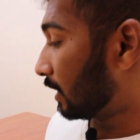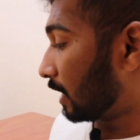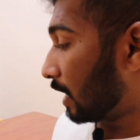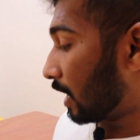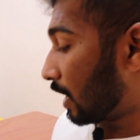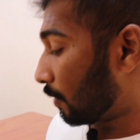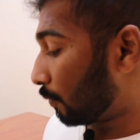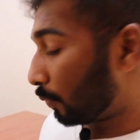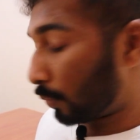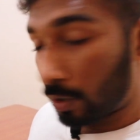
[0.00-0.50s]

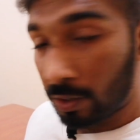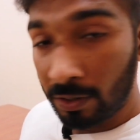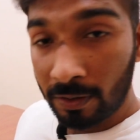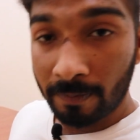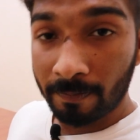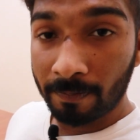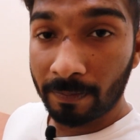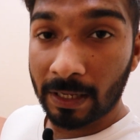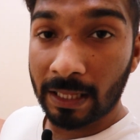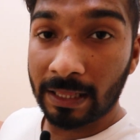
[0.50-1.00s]
a wood,
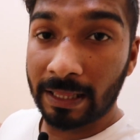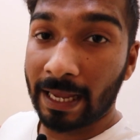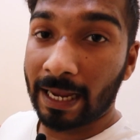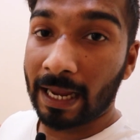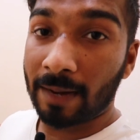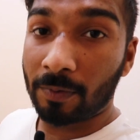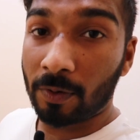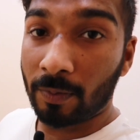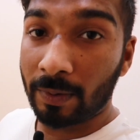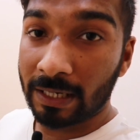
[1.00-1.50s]
and they
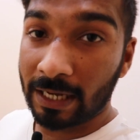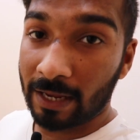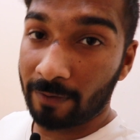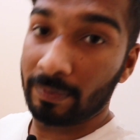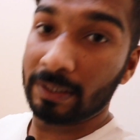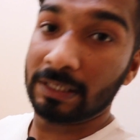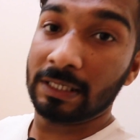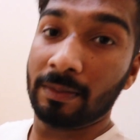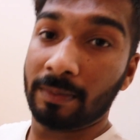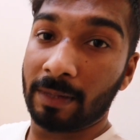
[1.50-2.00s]
can probably give
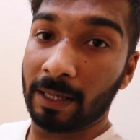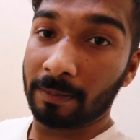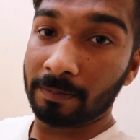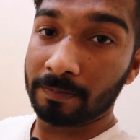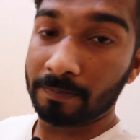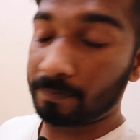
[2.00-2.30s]
me something.